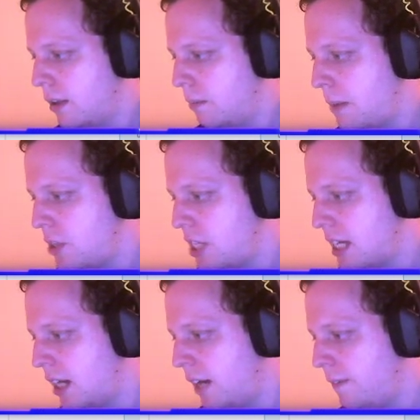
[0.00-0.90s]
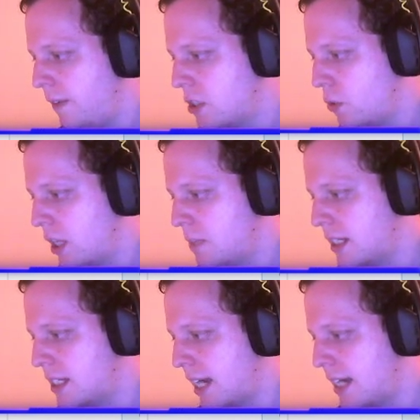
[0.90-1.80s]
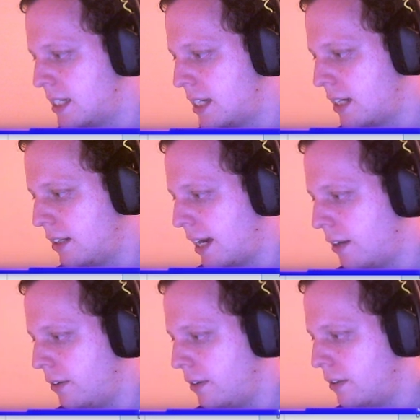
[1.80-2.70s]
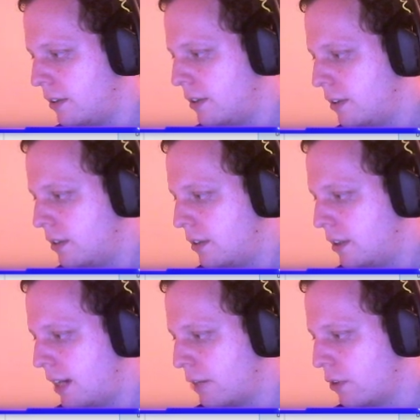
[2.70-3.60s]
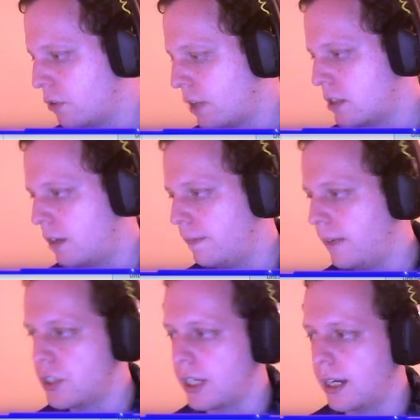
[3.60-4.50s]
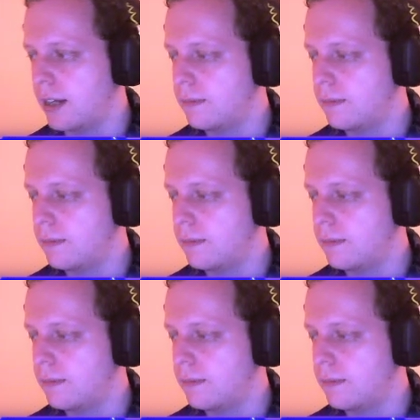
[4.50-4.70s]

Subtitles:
Maybe she has an unfinished quest but decides to settle down and regrets not finishing it.